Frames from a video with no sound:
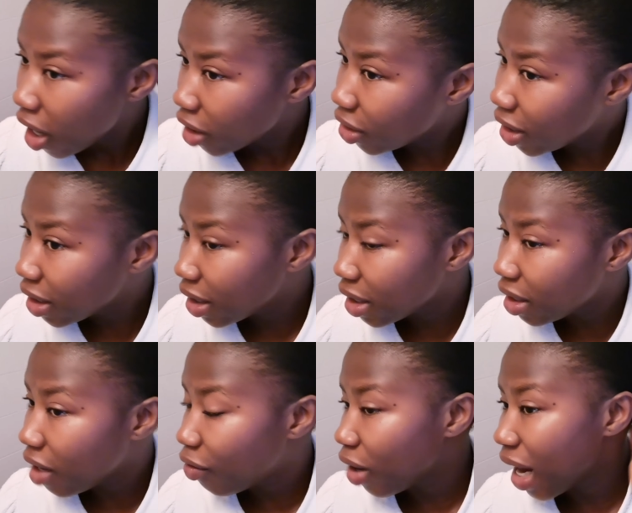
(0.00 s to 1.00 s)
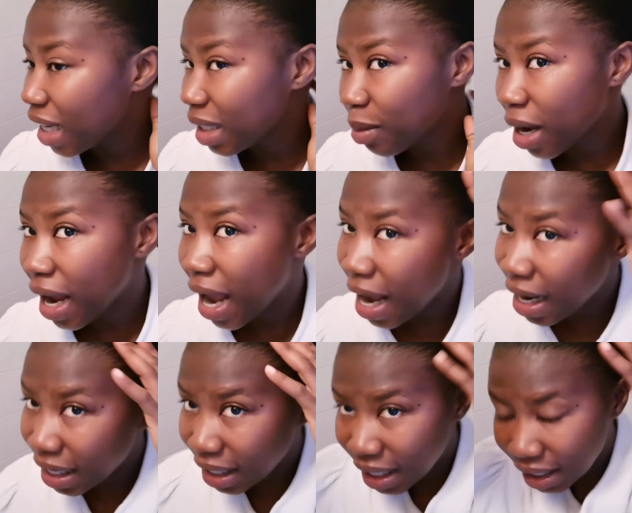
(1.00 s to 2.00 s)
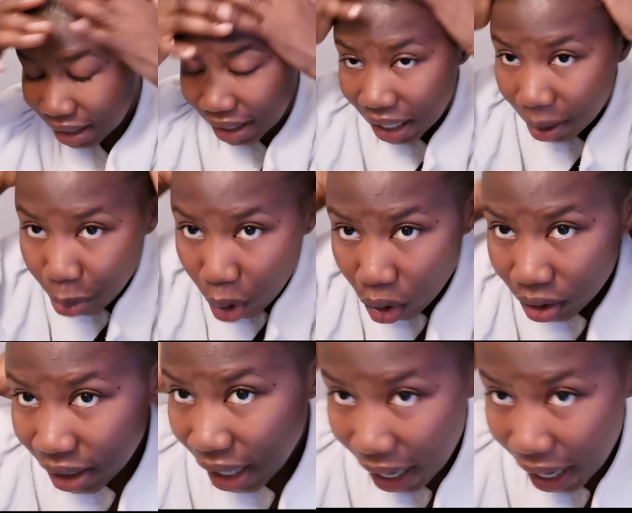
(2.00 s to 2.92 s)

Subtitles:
As you guys can see, I've relaxed my hair and I did a sleek bun,